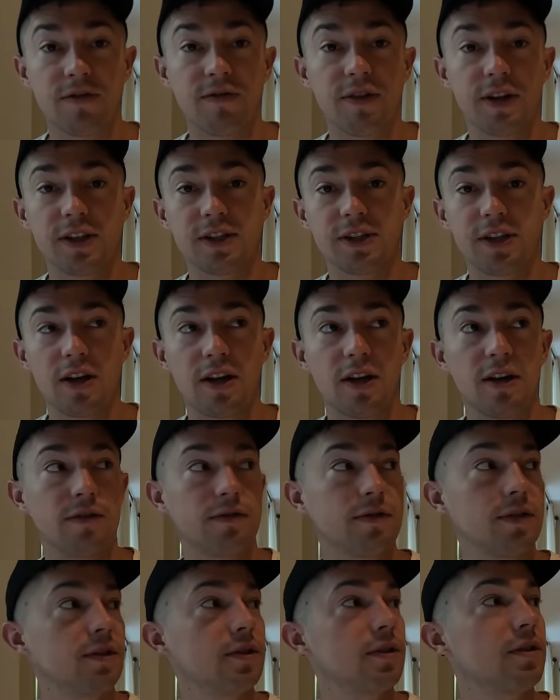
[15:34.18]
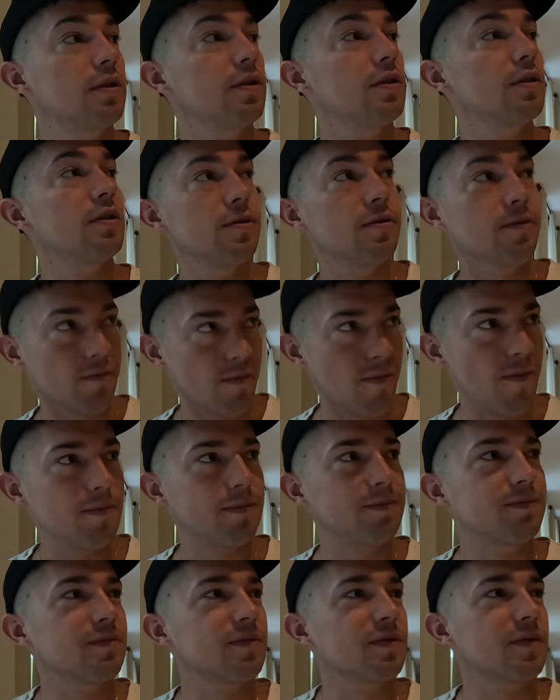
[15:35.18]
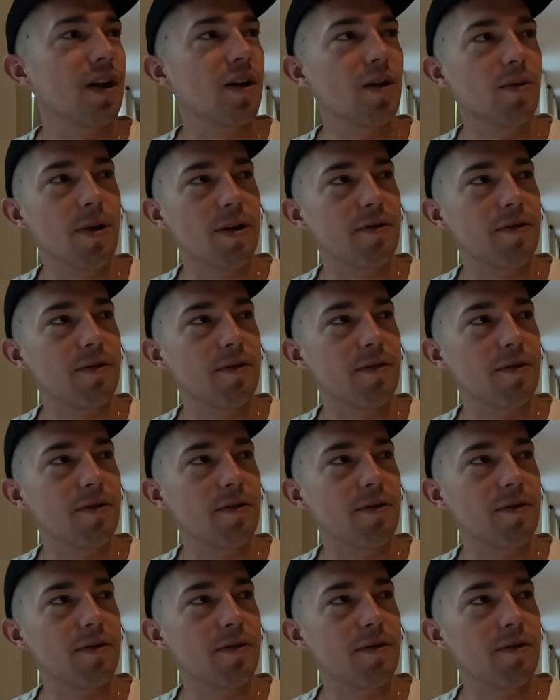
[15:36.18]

to finish that off. Hello,